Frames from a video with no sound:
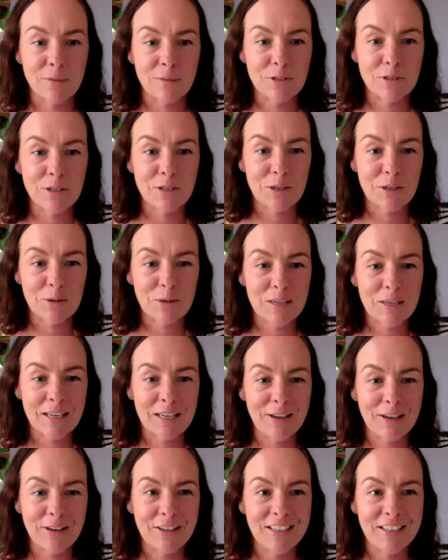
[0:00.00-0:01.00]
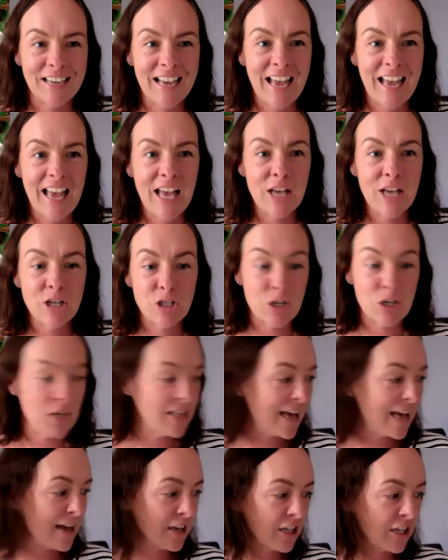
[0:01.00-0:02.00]
I'm just going to quickly go and do
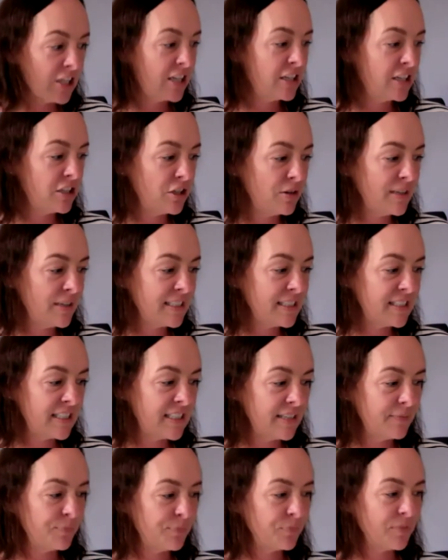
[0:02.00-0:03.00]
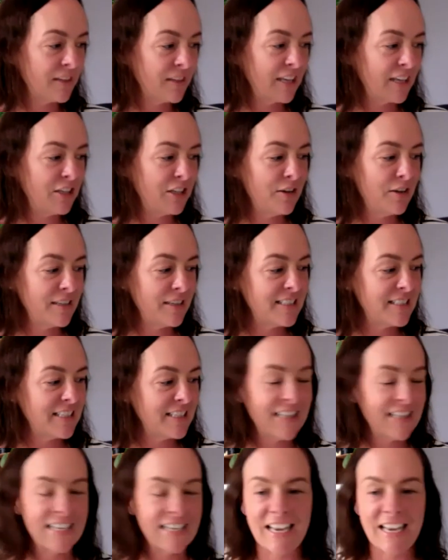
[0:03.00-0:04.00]
that. Can you
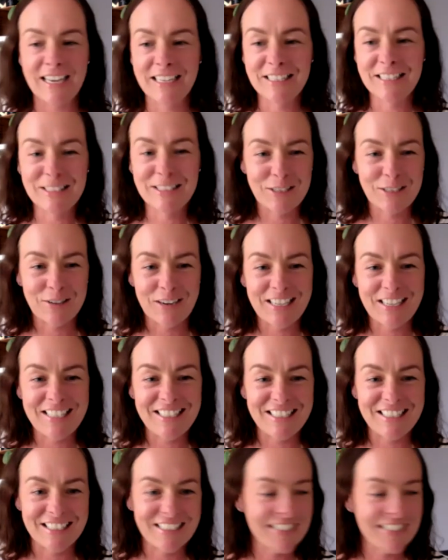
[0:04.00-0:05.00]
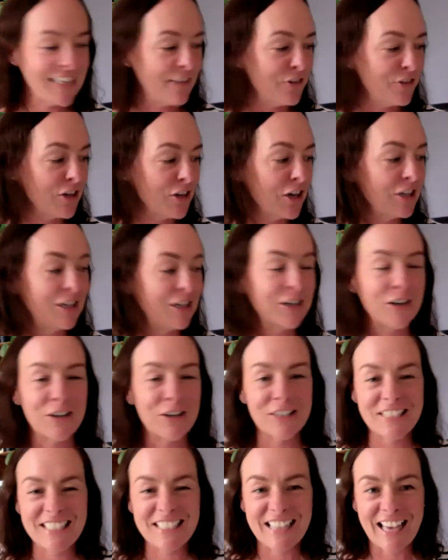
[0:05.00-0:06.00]
answer the next question? Have you got your
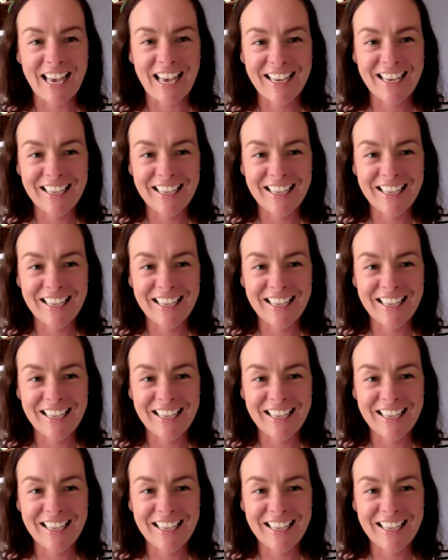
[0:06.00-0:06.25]
notes there?